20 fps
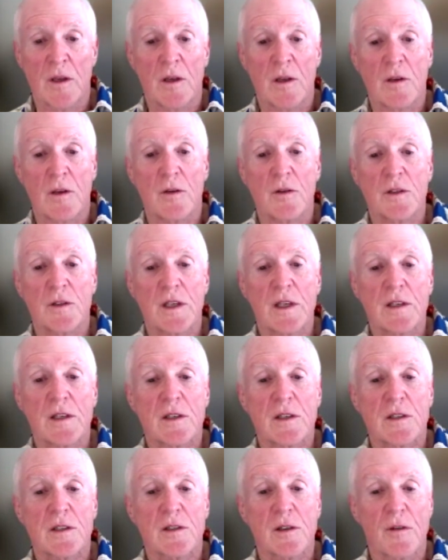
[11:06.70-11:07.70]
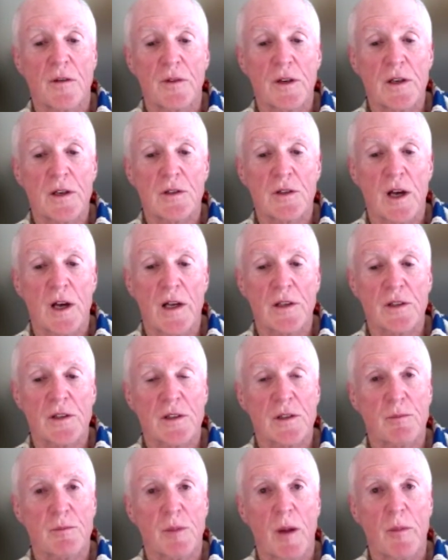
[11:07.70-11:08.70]
Using Sylvia
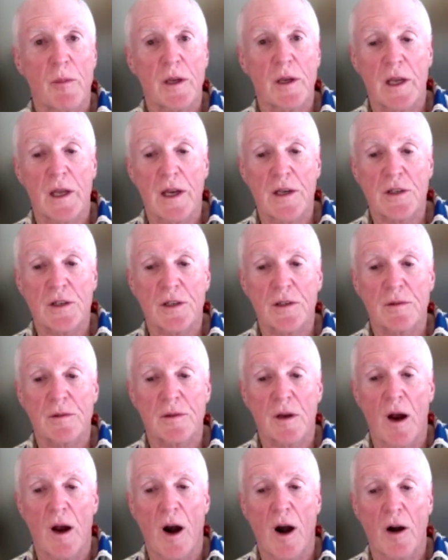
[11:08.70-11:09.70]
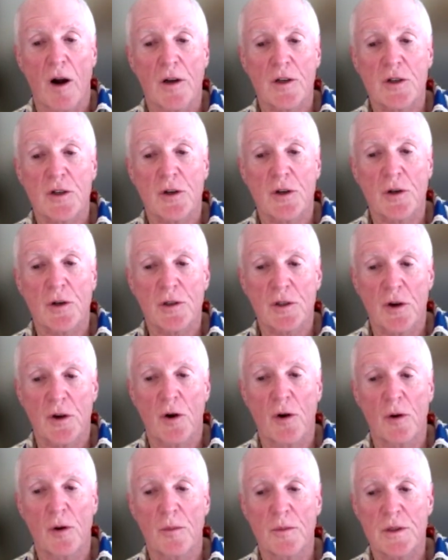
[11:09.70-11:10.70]
Johnson's publication, Our Church
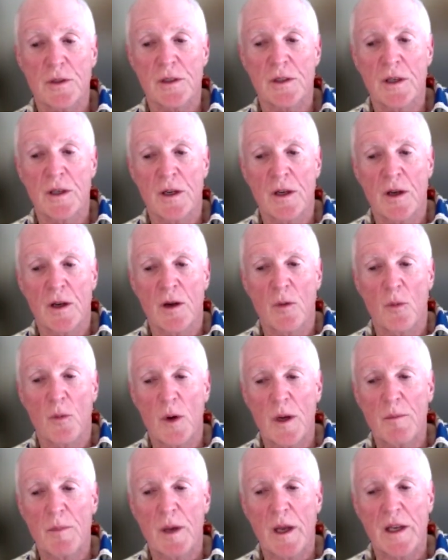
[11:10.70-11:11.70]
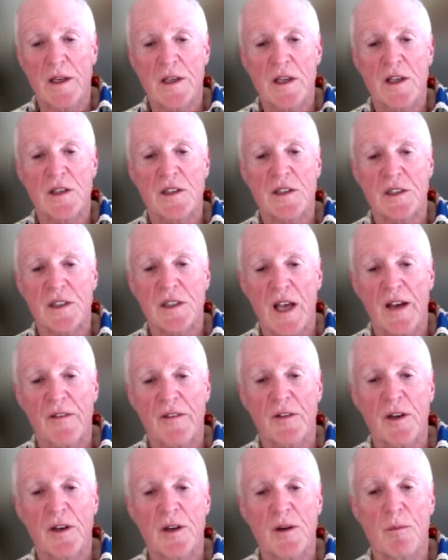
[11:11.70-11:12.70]
Homes, we made
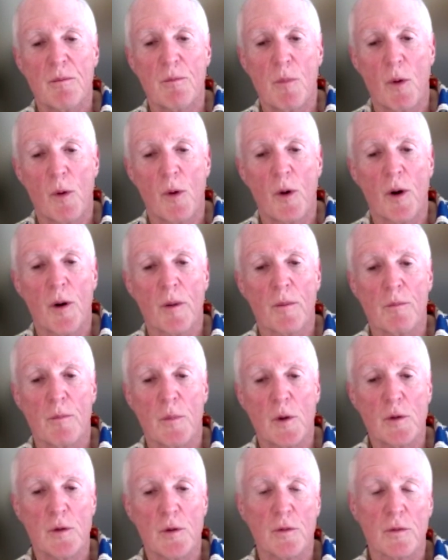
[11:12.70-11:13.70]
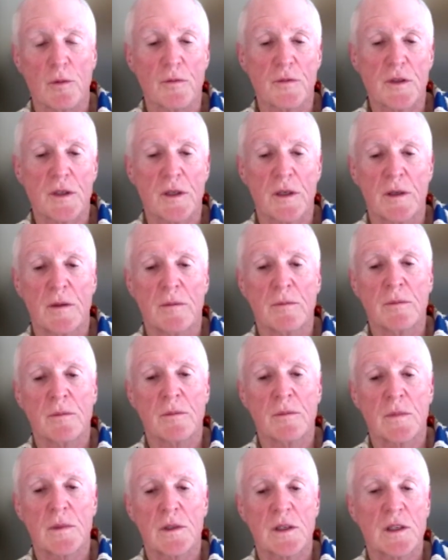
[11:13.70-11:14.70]
7 more moves
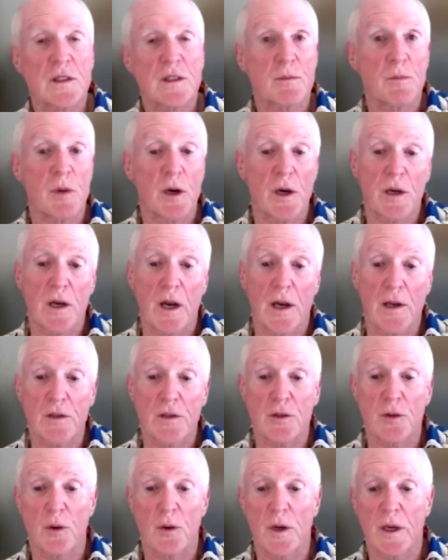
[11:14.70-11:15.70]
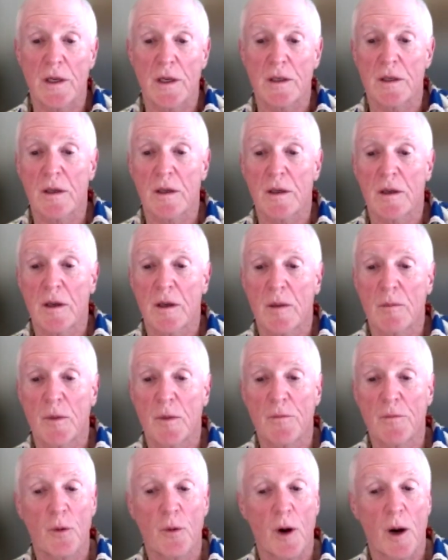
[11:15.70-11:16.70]
since Mary and I joined
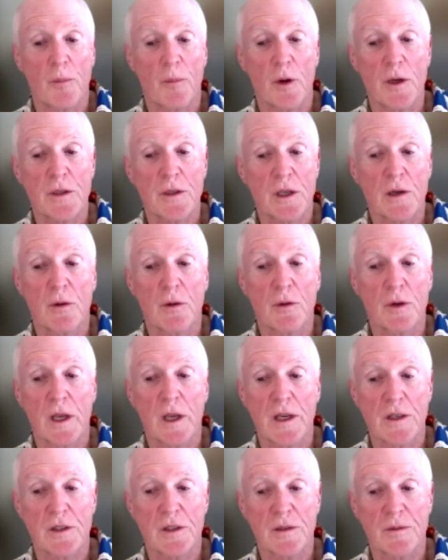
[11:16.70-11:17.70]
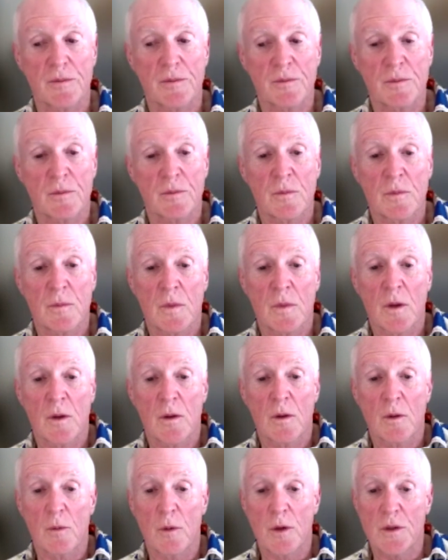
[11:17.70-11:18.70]
before our present location,
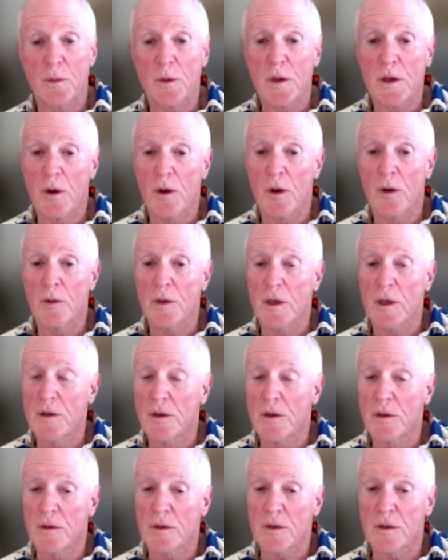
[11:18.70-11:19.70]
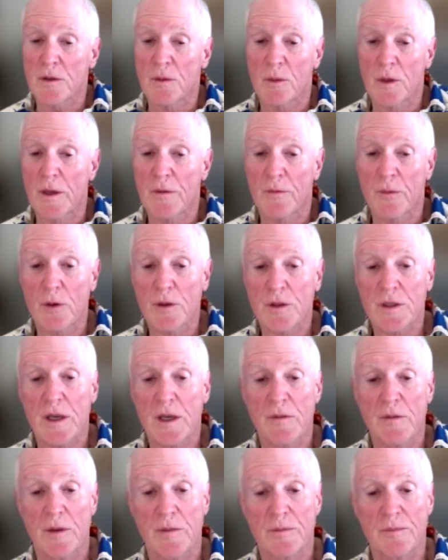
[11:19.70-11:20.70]
which we own and use
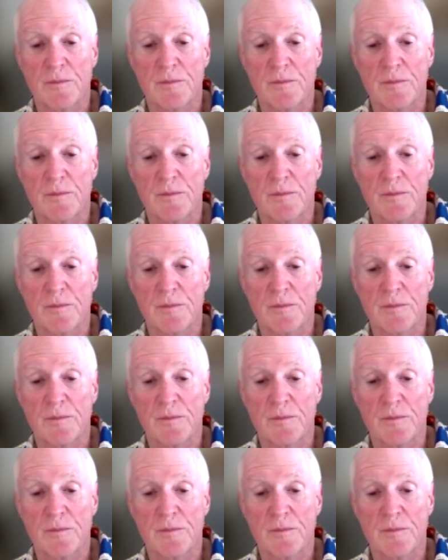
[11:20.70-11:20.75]
24/7.